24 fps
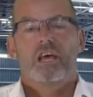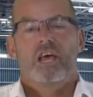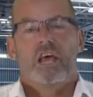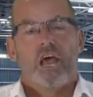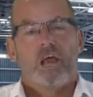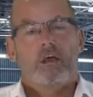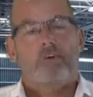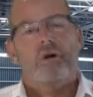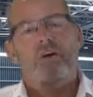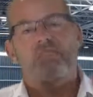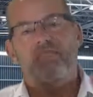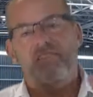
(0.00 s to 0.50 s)

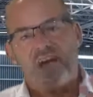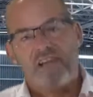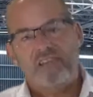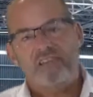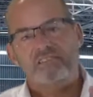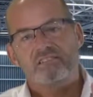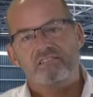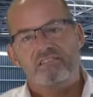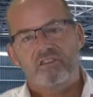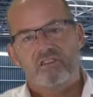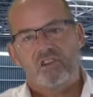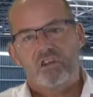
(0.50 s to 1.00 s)
Anyway,
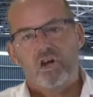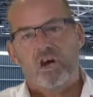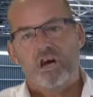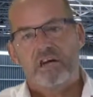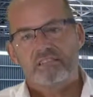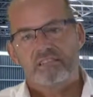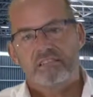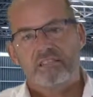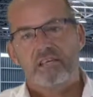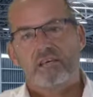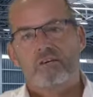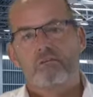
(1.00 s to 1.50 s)
that's the
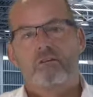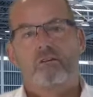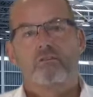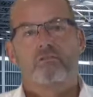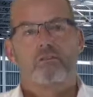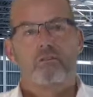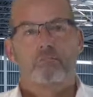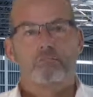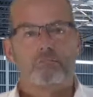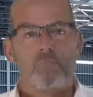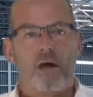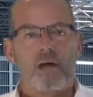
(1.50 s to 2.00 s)
idea of
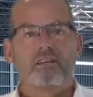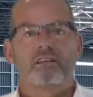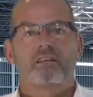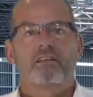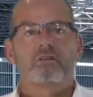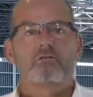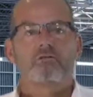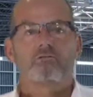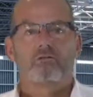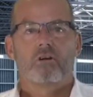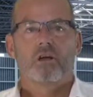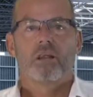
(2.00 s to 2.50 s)
the
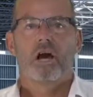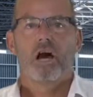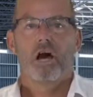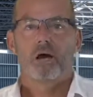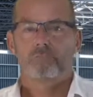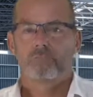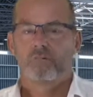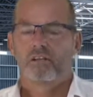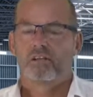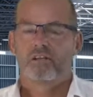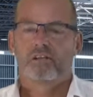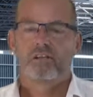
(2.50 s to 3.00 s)
maintenance
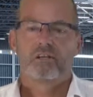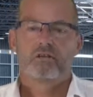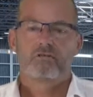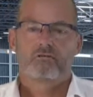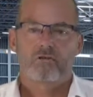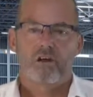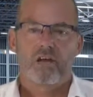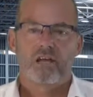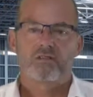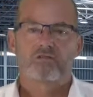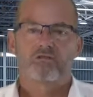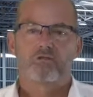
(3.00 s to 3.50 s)
reliability
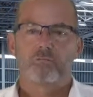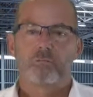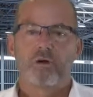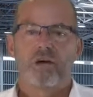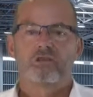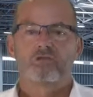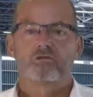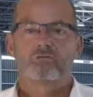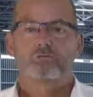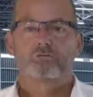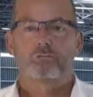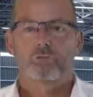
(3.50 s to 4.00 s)

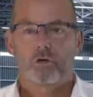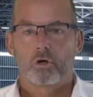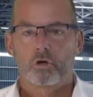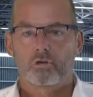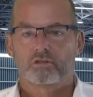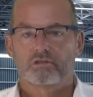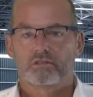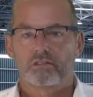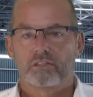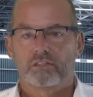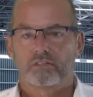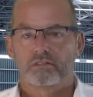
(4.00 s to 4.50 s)
transformation
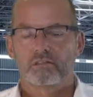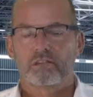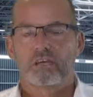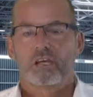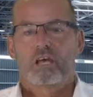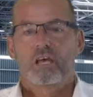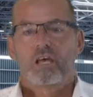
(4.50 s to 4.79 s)
process.